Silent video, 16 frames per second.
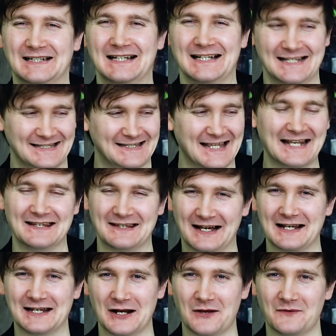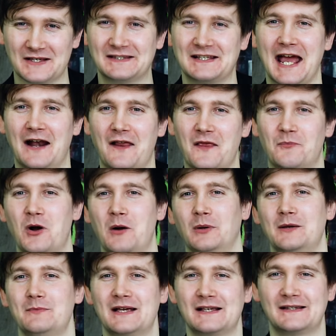And then, uh, you know, the scale of the
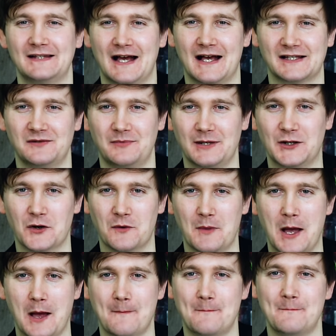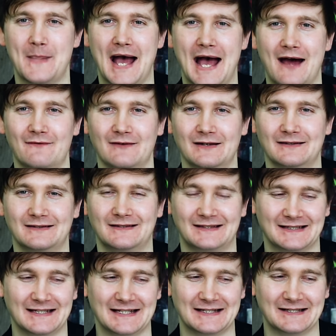problem starts to become apparent.
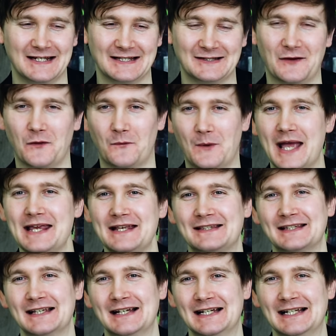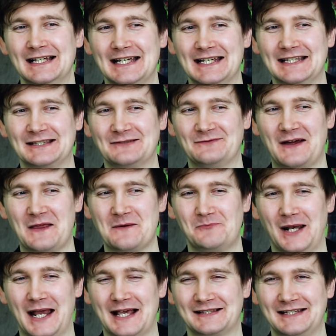It's, it's not the weight, it's the fact
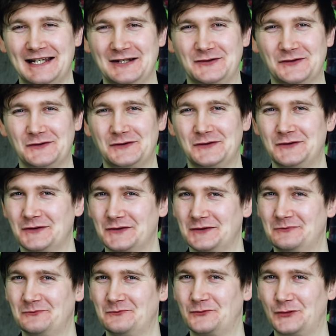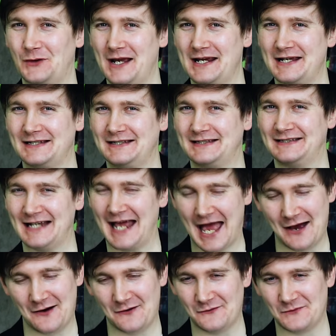that plastic just doesn't break
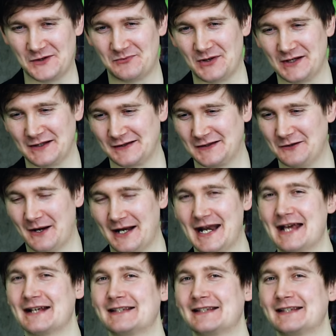down, which brings us to our next